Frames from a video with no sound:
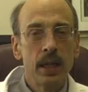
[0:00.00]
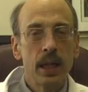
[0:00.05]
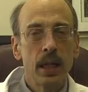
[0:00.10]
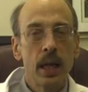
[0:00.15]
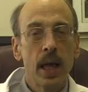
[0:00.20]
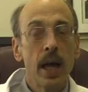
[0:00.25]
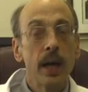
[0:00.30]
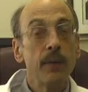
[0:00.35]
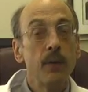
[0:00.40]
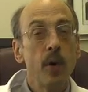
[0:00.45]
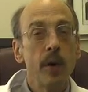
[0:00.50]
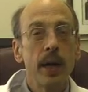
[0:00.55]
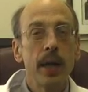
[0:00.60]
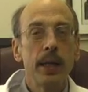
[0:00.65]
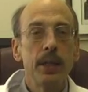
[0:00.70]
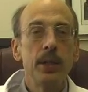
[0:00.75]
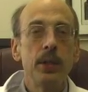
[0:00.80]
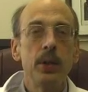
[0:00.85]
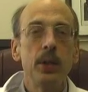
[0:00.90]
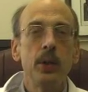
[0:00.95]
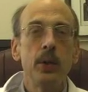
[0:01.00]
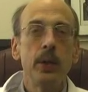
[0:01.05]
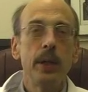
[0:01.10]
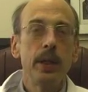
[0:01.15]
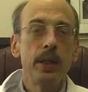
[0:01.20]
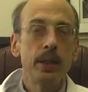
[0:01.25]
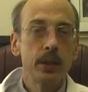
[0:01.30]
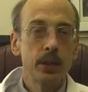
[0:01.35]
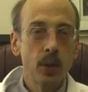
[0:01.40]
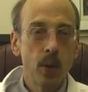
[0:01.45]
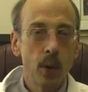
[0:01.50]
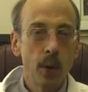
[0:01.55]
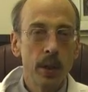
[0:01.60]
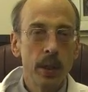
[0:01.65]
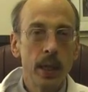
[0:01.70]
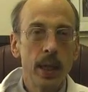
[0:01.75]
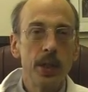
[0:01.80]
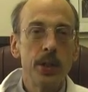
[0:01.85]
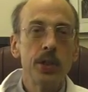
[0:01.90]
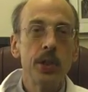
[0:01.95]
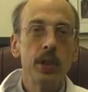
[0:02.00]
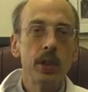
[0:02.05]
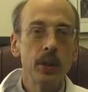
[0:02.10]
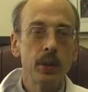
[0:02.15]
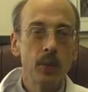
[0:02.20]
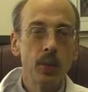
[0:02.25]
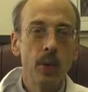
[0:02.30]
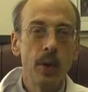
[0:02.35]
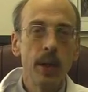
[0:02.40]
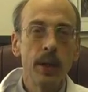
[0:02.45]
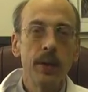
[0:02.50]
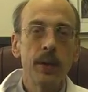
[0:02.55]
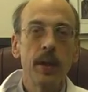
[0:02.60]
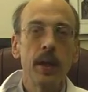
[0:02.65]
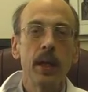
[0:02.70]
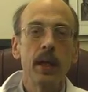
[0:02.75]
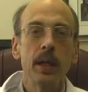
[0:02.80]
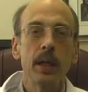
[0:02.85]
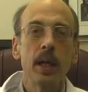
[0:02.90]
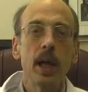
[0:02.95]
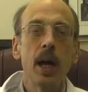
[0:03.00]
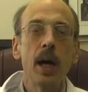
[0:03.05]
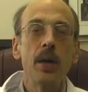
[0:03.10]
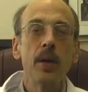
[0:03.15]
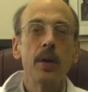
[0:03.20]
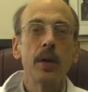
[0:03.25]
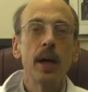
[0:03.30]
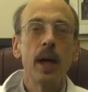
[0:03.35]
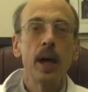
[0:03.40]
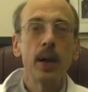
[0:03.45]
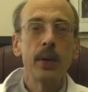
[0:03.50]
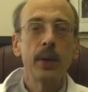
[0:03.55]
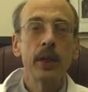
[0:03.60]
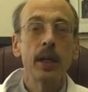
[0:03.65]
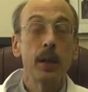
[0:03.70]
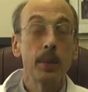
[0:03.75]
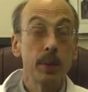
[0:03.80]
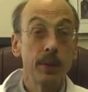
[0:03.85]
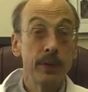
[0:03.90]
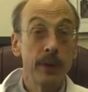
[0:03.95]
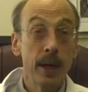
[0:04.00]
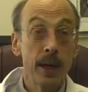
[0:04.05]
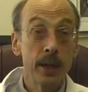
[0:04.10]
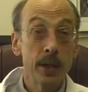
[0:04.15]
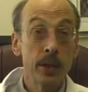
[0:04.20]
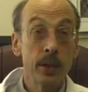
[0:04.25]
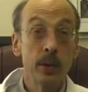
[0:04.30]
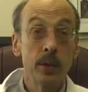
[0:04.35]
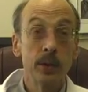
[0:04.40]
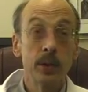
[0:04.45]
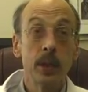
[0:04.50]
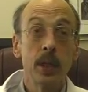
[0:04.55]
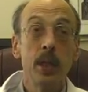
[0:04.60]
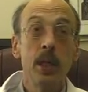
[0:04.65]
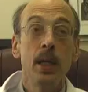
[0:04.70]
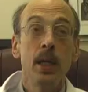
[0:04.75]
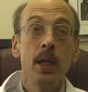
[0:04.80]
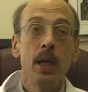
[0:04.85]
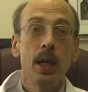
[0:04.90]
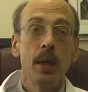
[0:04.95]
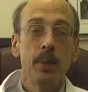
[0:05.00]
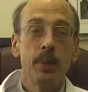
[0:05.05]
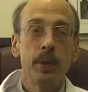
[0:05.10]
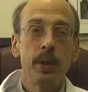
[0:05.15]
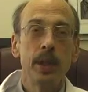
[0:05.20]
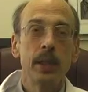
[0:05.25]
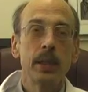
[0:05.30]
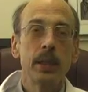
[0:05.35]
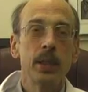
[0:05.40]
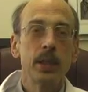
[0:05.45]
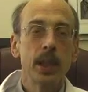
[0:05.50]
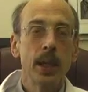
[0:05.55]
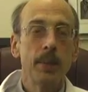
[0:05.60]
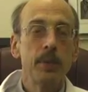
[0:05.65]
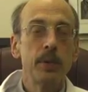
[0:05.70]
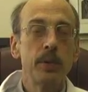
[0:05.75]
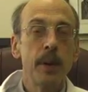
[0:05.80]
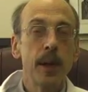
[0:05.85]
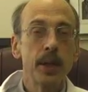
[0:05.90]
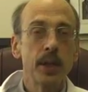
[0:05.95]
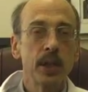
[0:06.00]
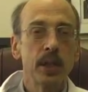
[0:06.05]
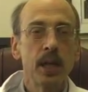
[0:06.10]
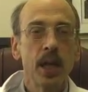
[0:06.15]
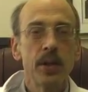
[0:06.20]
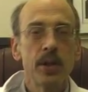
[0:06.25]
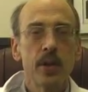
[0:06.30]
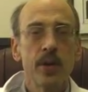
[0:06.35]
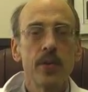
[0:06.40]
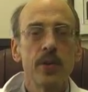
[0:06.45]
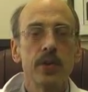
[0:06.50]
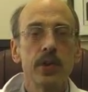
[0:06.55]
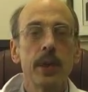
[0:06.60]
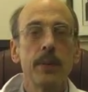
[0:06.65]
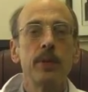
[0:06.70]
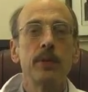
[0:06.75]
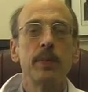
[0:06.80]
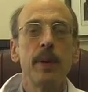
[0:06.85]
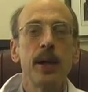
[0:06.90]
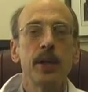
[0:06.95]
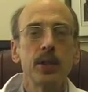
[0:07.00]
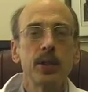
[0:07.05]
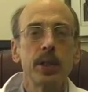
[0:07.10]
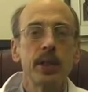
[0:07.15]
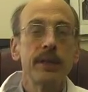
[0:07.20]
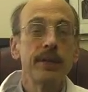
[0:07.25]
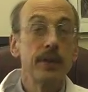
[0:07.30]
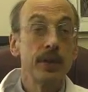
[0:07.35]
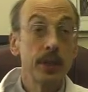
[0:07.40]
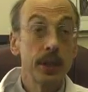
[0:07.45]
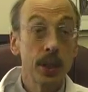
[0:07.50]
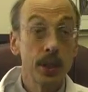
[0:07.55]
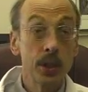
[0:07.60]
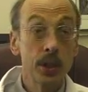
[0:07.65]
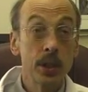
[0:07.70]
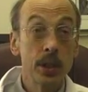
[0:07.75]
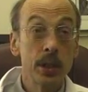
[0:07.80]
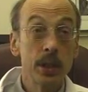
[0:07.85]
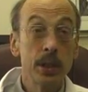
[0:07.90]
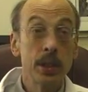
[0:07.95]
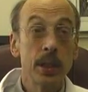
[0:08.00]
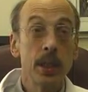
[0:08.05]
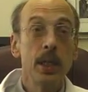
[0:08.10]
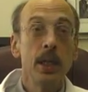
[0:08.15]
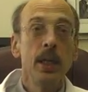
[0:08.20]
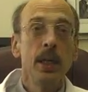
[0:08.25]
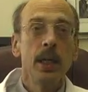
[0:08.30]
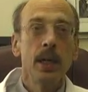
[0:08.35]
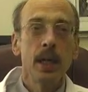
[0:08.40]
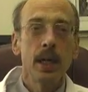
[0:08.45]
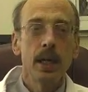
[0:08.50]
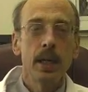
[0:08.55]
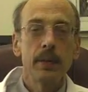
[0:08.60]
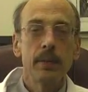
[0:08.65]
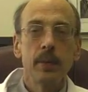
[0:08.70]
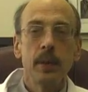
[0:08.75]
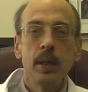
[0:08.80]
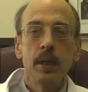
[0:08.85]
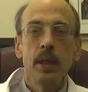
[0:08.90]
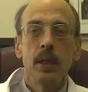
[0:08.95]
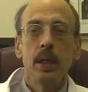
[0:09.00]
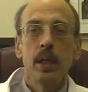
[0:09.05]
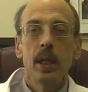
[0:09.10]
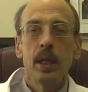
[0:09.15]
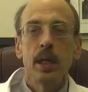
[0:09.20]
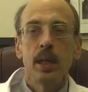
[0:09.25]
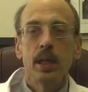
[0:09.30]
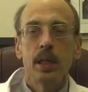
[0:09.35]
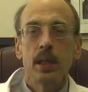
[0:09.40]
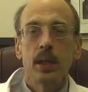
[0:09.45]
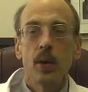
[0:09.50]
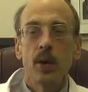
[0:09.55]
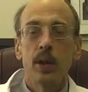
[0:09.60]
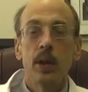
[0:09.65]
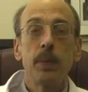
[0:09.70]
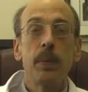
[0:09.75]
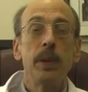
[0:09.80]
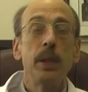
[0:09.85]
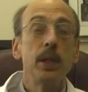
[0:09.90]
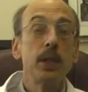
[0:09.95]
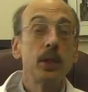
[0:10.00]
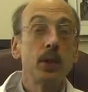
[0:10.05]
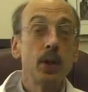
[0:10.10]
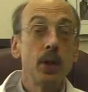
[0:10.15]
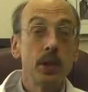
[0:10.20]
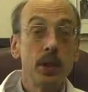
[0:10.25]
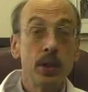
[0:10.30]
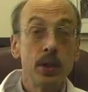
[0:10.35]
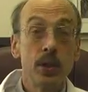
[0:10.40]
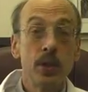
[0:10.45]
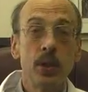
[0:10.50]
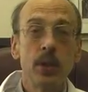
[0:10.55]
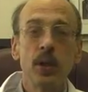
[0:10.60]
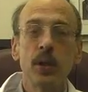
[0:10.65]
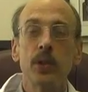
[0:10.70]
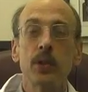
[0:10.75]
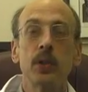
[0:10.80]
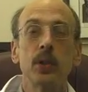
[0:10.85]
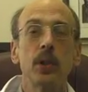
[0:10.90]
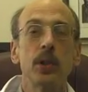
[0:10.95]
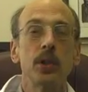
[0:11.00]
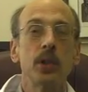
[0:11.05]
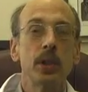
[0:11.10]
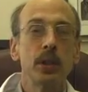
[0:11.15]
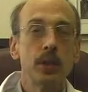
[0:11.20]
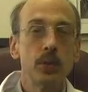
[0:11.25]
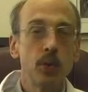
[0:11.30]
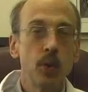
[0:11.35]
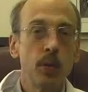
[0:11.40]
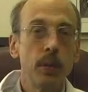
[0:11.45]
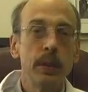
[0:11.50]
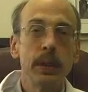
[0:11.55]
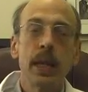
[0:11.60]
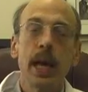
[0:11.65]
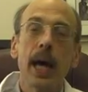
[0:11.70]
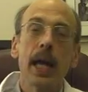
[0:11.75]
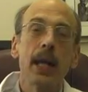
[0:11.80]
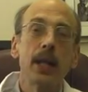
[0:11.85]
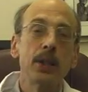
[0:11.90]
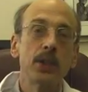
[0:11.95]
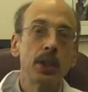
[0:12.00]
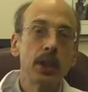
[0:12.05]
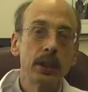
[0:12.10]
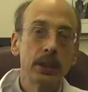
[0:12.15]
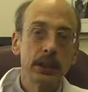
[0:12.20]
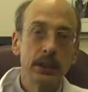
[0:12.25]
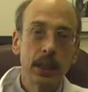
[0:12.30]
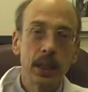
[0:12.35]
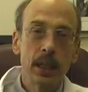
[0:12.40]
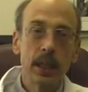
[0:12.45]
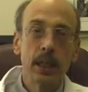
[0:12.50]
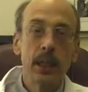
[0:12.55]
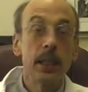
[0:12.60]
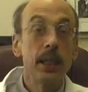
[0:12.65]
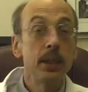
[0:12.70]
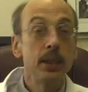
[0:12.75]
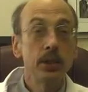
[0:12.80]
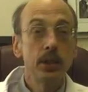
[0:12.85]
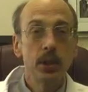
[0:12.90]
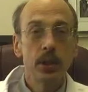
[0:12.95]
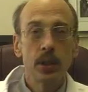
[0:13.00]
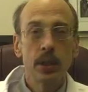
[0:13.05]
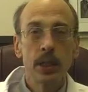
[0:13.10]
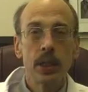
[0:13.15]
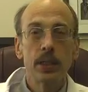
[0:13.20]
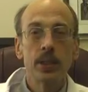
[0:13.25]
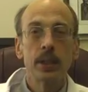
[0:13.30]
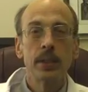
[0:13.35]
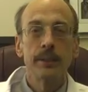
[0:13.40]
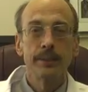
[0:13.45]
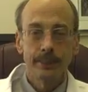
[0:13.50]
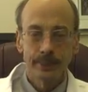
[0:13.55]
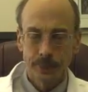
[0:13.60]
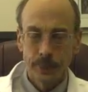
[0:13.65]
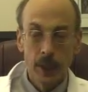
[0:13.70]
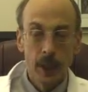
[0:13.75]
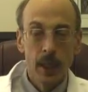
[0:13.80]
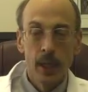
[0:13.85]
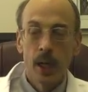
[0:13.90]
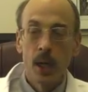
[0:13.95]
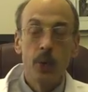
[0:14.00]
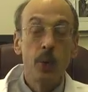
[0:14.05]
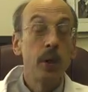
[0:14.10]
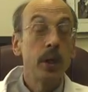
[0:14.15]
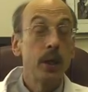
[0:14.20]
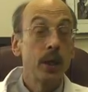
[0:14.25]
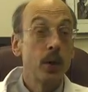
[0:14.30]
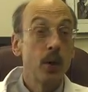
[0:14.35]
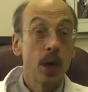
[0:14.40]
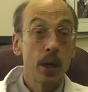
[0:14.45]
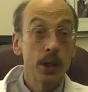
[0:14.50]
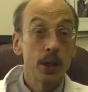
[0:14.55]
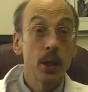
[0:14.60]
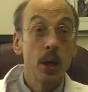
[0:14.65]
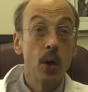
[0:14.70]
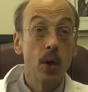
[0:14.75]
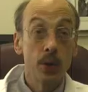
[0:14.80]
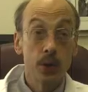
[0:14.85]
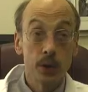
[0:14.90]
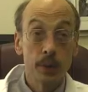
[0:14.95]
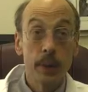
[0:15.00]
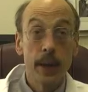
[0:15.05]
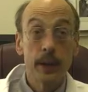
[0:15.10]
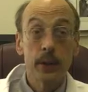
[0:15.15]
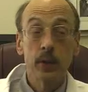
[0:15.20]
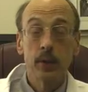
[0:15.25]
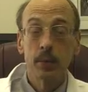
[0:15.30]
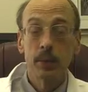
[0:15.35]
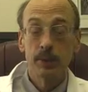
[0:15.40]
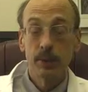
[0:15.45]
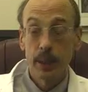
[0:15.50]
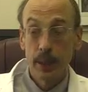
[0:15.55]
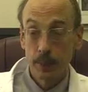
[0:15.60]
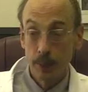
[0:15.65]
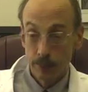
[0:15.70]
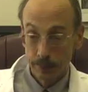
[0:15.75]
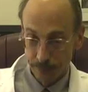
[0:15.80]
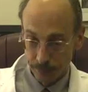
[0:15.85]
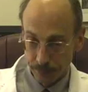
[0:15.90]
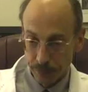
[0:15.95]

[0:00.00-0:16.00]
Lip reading: lot of what I do is coordination with other healthcare professionals, particularly other subspecialty physicians, orthopedic surgeons, neurosurgeons, rheumatologists, internists, really across the whole spectrum of people.